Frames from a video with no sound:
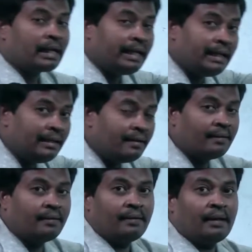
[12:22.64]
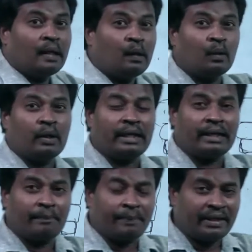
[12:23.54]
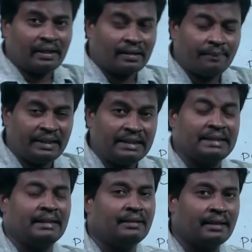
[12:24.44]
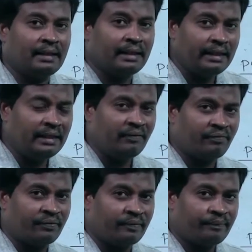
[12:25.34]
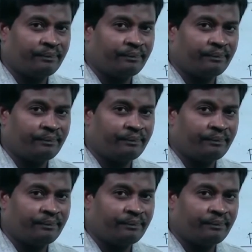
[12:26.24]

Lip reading: and lower epidermis in the leaf.